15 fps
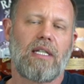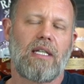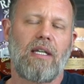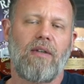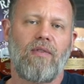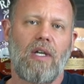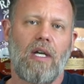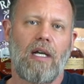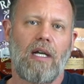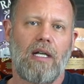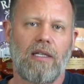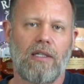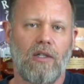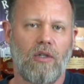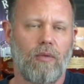to give you a
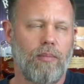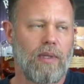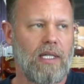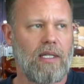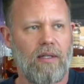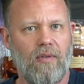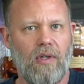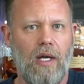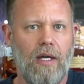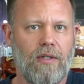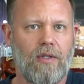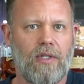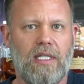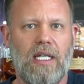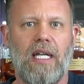little bit of an
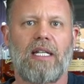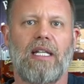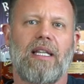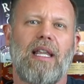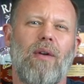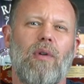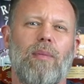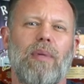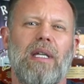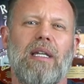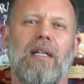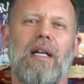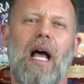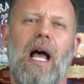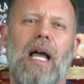understanding, that would
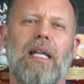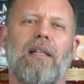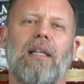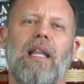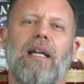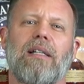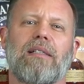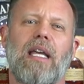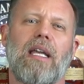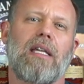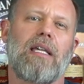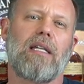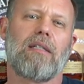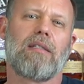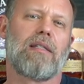be kind of like
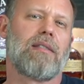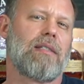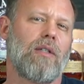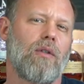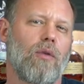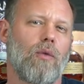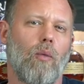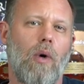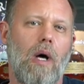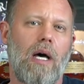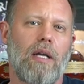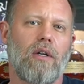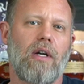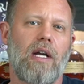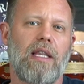taking distilled
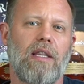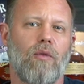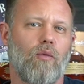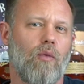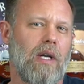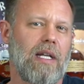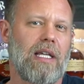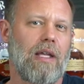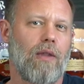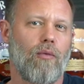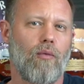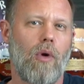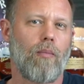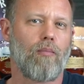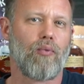water and then running it
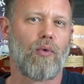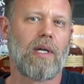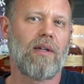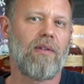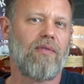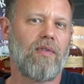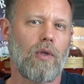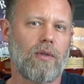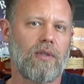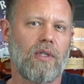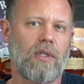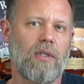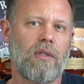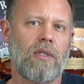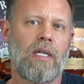through a Brita
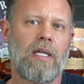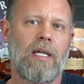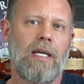filter.